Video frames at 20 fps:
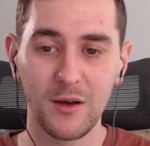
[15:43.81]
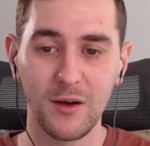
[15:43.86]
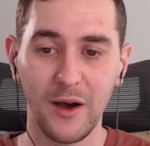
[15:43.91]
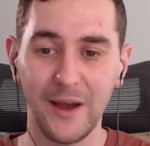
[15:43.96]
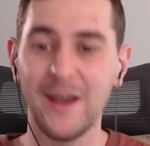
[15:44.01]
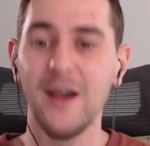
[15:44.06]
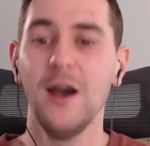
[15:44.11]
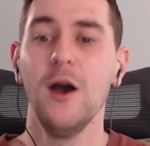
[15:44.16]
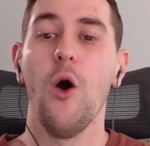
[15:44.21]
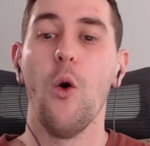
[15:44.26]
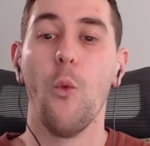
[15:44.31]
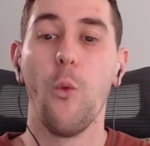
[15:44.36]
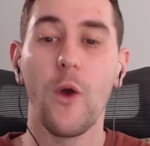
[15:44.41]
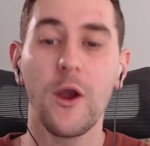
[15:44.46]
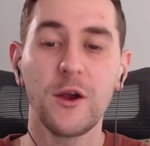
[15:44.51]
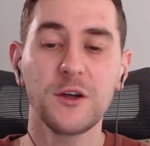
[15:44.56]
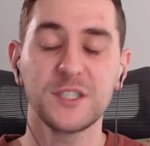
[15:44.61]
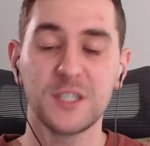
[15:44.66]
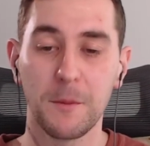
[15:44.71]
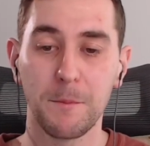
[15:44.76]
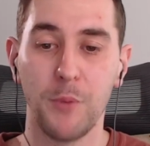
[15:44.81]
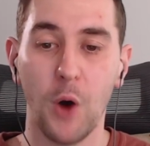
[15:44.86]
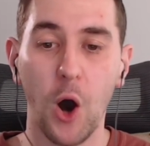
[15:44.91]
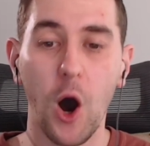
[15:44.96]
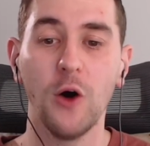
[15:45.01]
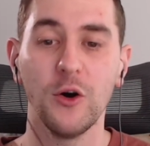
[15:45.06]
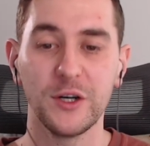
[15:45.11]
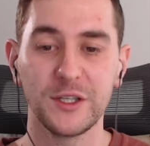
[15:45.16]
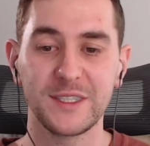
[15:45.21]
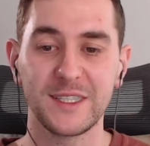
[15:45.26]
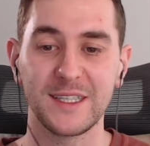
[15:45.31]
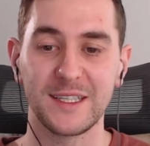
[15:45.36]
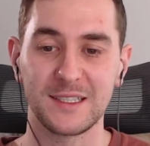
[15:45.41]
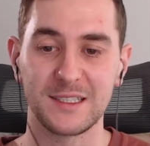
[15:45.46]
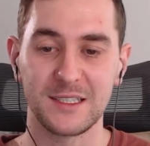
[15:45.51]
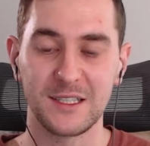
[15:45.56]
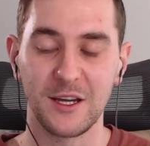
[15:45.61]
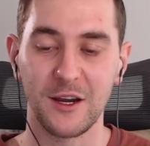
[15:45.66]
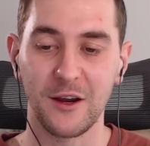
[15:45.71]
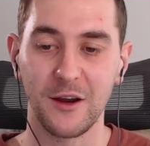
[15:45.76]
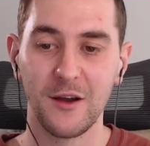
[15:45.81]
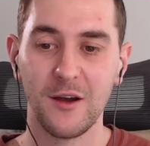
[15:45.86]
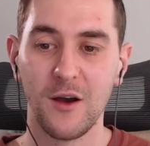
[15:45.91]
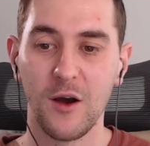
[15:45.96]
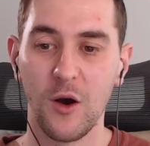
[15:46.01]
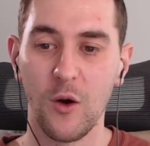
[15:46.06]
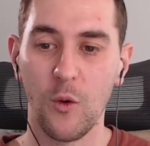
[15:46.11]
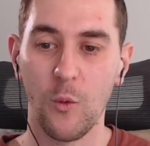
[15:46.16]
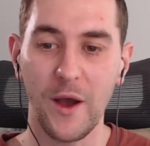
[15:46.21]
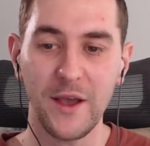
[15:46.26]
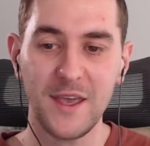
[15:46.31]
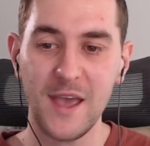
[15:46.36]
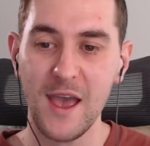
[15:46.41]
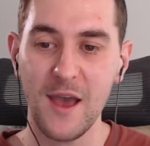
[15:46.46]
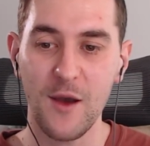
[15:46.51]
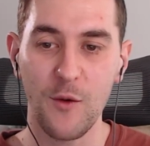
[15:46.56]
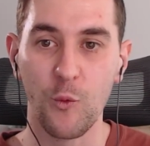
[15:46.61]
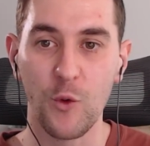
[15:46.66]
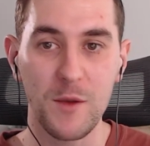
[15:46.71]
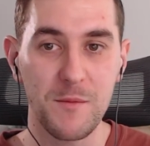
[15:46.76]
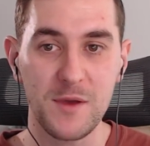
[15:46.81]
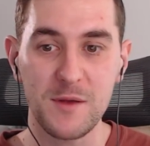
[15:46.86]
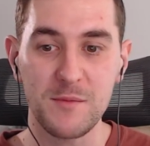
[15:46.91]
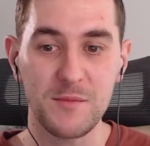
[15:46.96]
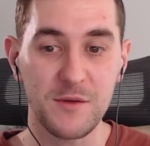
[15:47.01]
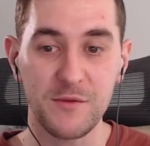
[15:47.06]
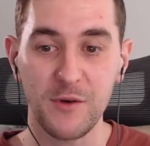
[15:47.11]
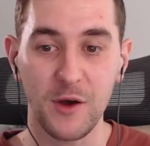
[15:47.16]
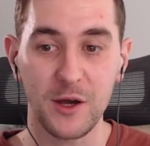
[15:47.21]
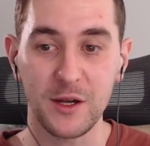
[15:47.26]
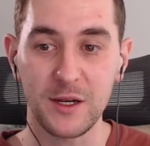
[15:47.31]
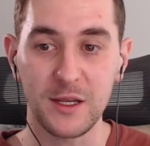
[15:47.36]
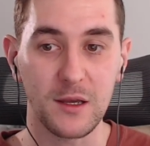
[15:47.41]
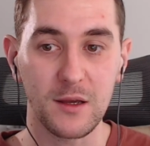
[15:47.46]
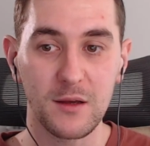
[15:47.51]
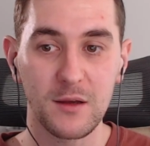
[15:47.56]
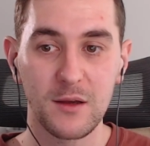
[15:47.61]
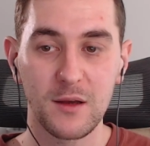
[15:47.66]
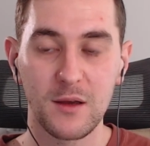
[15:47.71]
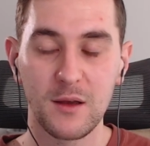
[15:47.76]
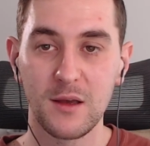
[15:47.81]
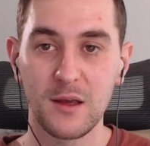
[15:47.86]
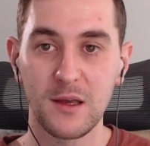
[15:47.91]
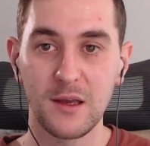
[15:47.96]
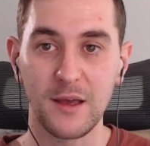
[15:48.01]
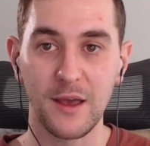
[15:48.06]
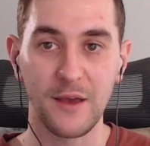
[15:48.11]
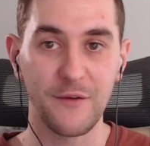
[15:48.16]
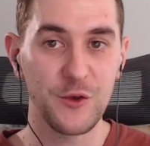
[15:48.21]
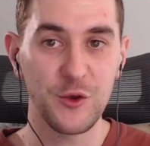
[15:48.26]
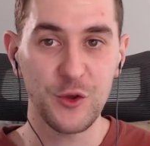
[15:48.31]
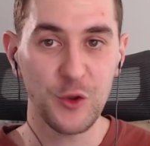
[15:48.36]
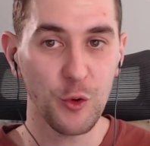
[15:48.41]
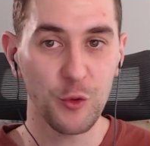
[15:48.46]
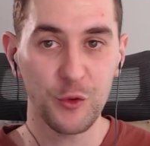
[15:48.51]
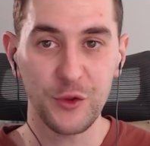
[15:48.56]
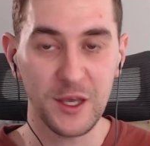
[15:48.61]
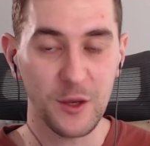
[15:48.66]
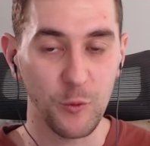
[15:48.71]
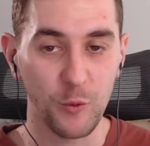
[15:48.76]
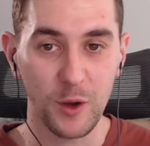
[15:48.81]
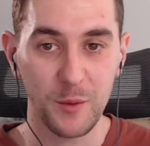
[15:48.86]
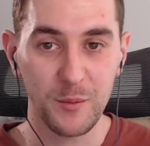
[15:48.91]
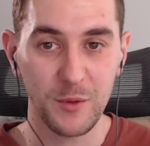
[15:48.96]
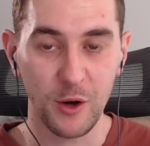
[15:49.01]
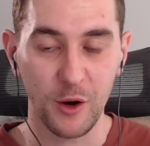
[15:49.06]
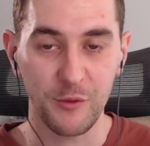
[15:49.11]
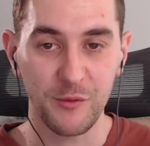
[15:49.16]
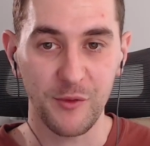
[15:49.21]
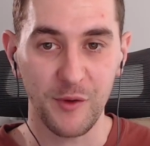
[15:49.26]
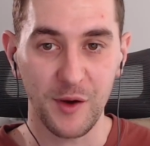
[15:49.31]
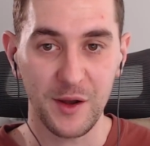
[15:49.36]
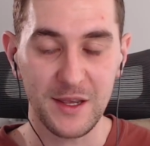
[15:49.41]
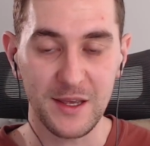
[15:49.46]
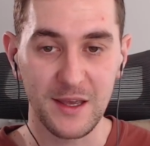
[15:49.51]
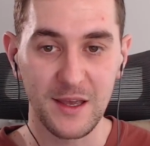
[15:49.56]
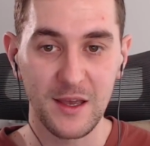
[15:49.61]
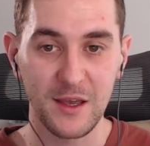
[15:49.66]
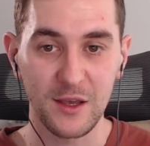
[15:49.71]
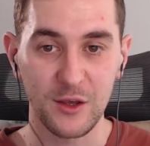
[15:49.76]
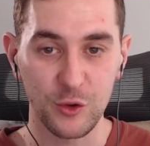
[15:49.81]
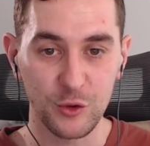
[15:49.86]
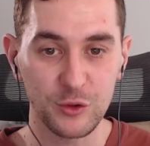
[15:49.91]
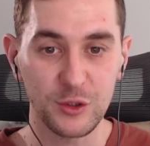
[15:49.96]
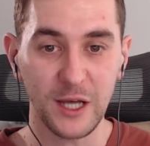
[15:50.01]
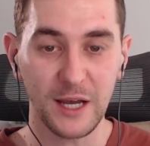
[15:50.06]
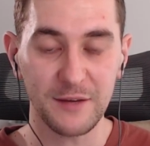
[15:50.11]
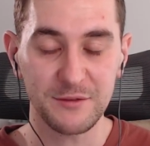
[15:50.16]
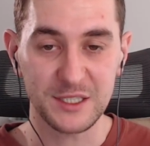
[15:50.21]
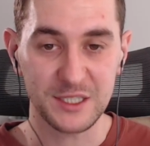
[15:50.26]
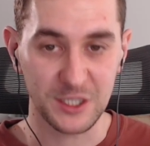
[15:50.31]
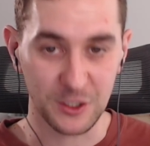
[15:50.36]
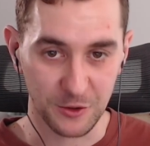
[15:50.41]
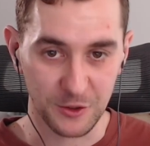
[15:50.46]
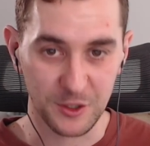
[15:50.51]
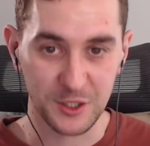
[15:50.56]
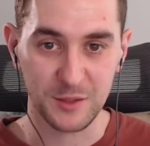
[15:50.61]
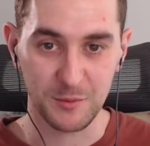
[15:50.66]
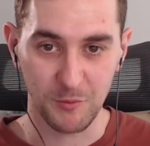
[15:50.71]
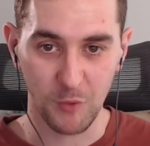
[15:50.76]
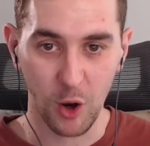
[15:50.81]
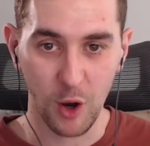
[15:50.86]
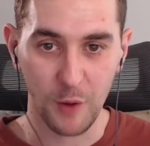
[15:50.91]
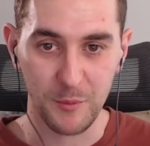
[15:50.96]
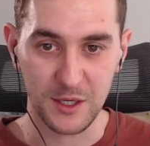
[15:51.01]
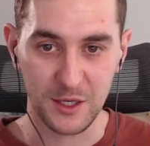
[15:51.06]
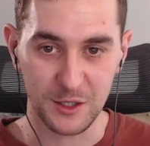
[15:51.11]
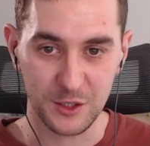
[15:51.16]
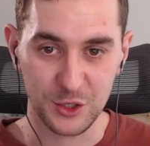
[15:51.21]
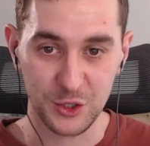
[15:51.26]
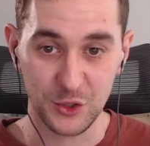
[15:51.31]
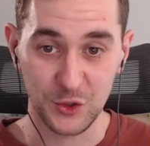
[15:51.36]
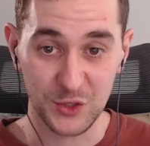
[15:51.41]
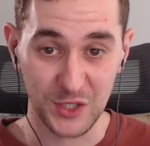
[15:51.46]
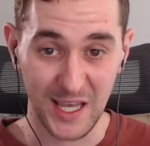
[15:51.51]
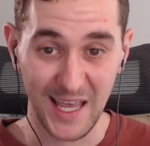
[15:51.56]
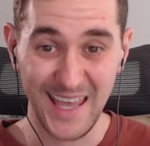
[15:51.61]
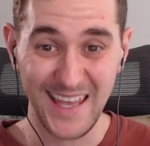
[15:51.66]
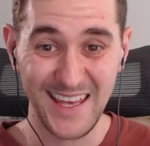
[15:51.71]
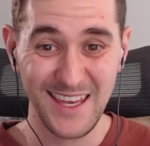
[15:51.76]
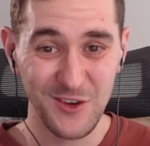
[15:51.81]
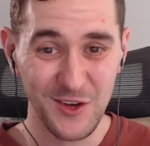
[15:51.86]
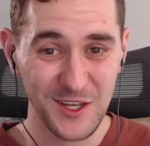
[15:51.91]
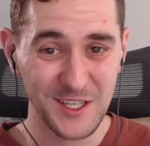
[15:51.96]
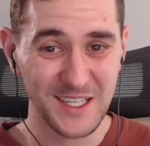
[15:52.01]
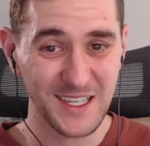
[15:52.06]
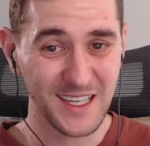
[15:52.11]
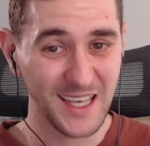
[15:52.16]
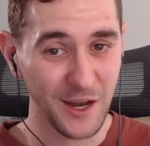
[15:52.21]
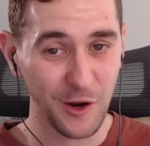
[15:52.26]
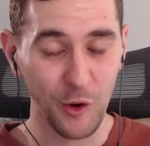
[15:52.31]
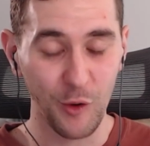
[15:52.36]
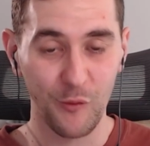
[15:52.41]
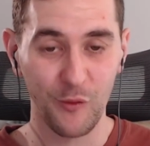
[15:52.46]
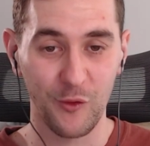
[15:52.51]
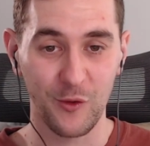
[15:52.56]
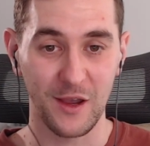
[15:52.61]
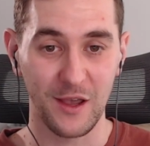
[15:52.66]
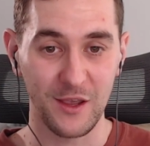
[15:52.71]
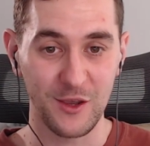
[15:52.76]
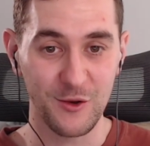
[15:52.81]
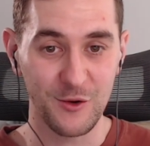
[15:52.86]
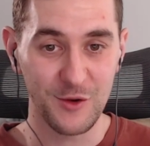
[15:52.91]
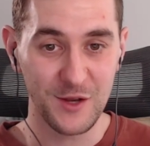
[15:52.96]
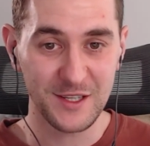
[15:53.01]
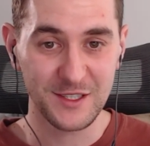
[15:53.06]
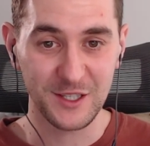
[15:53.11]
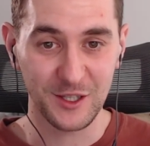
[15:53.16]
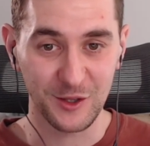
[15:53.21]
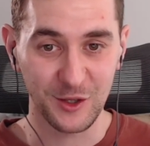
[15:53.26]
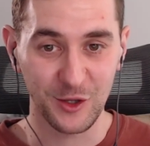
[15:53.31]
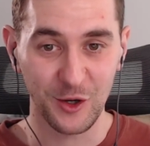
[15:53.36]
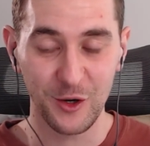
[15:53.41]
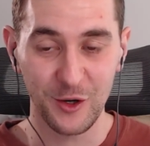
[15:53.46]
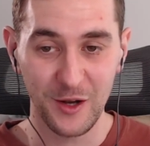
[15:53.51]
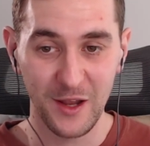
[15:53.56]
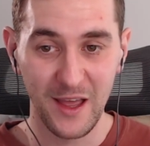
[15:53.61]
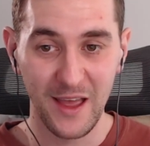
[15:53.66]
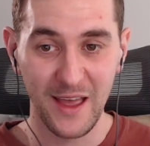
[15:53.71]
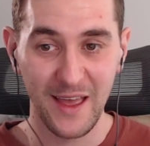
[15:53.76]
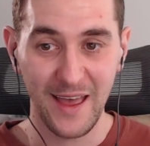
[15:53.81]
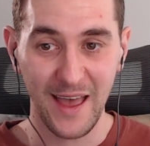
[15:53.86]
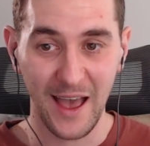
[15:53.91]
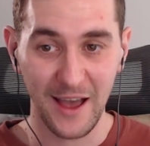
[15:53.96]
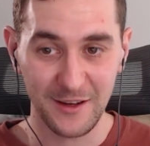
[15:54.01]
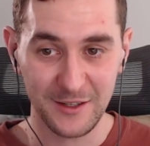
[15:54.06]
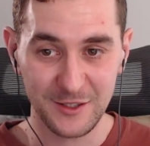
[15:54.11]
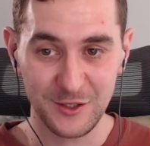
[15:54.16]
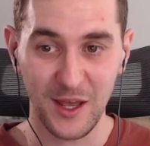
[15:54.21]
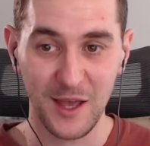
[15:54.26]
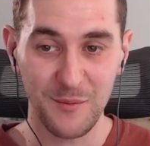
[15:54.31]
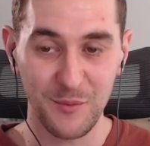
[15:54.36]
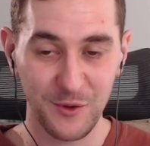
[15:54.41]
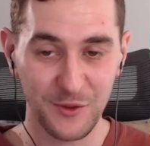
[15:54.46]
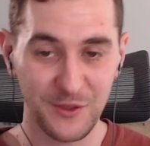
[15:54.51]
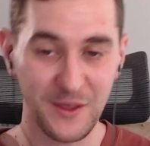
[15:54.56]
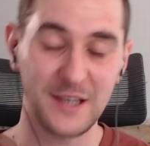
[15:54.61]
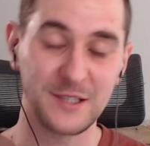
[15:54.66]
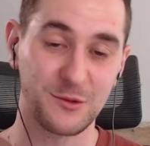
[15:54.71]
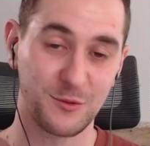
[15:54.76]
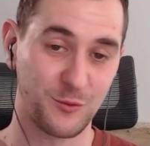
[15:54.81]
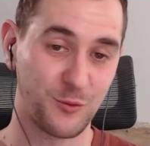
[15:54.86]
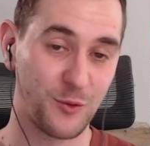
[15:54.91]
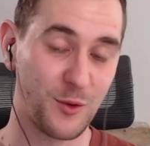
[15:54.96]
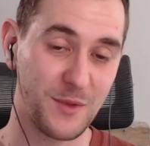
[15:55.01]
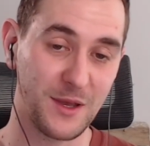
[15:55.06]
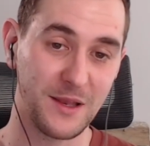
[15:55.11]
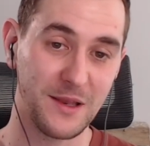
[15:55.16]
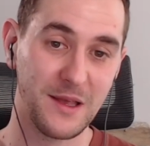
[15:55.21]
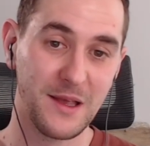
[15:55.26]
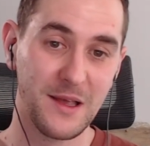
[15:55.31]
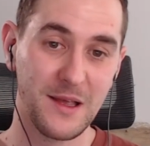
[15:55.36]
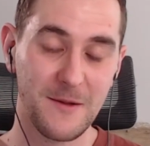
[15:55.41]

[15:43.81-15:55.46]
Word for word: Like, where's the politics there? Why can't women be funny? If you don't think women are funny, you have serious mommy issues and you need to get over it. You need to learn how to empathize with women.